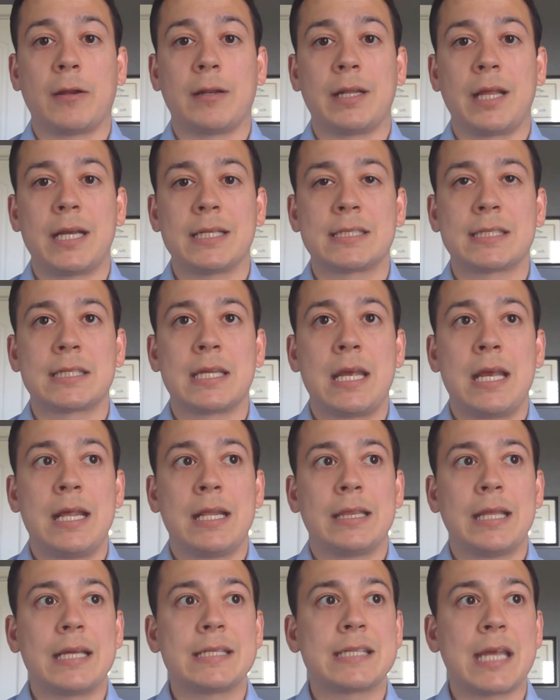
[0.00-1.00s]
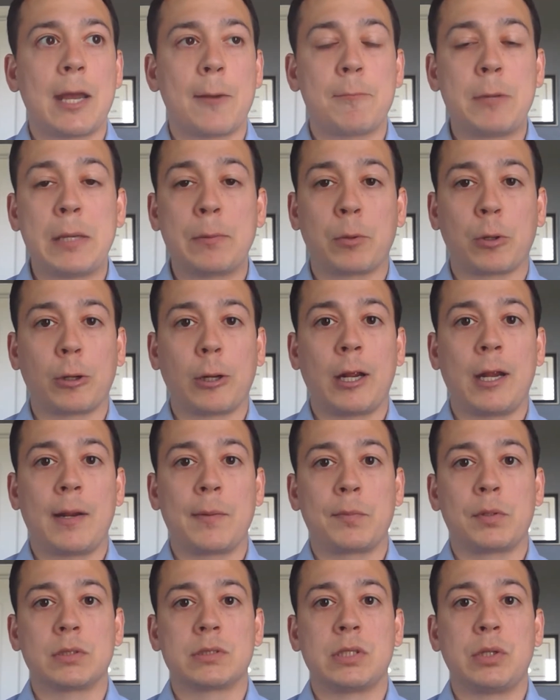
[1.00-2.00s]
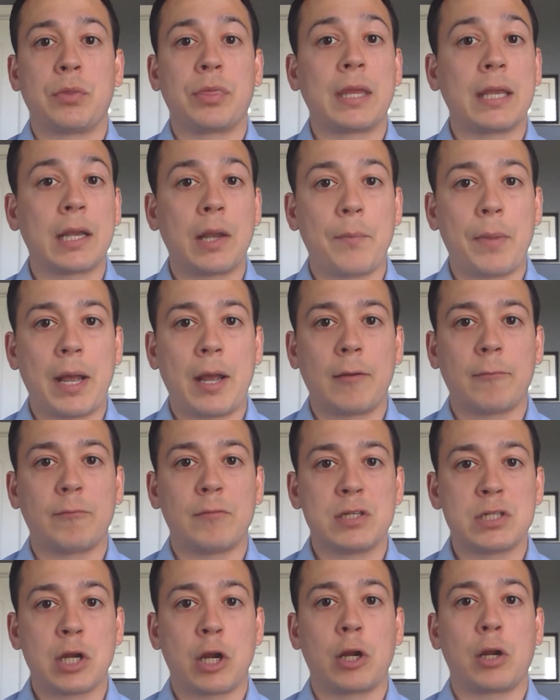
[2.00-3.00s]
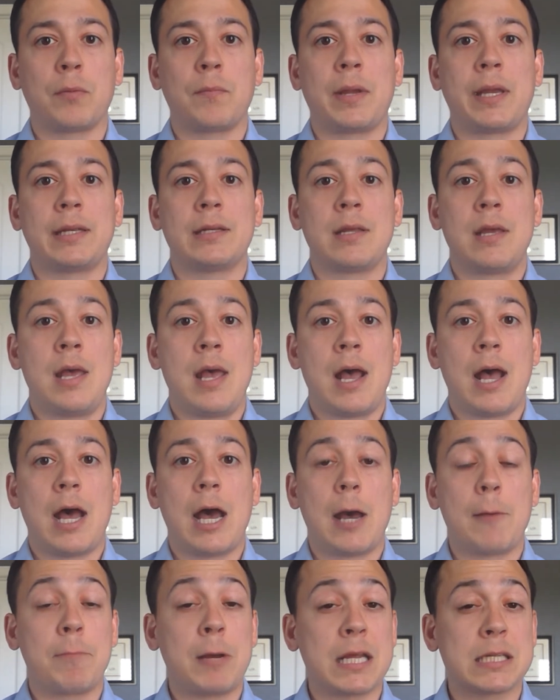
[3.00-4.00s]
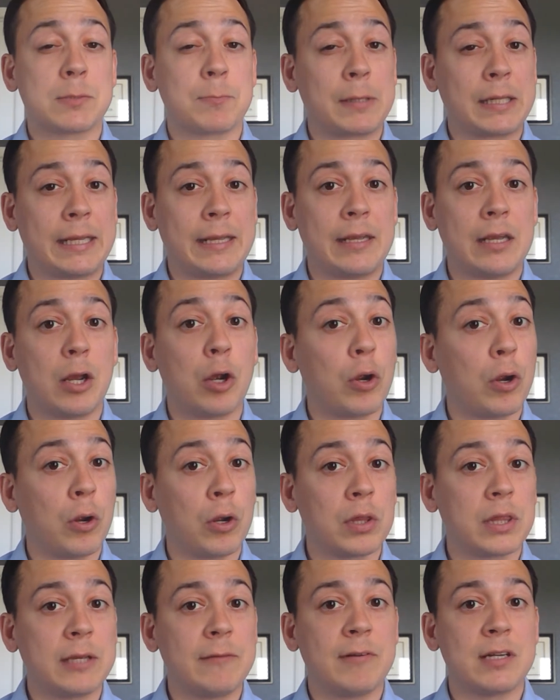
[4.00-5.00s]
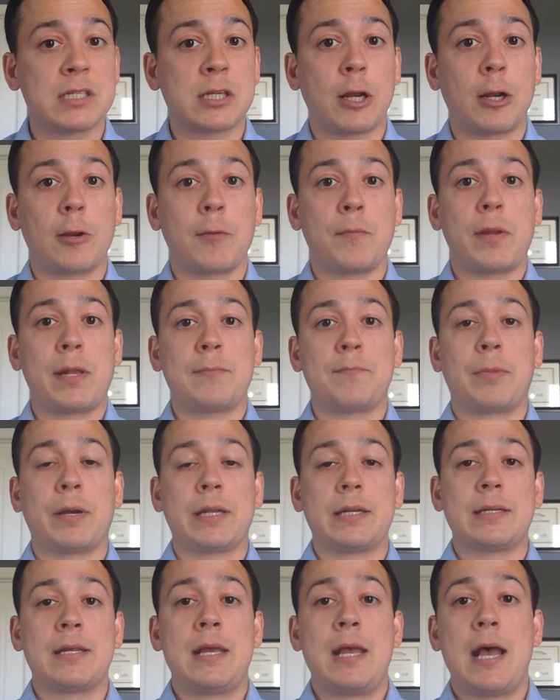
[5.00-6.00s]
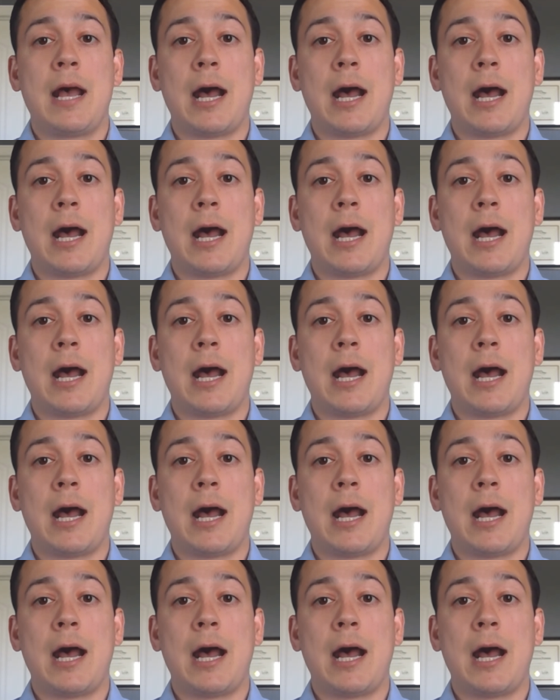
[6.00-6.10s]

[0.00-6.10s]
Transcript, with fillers: And that's how people are able to think about retirement, possibly early retirement, but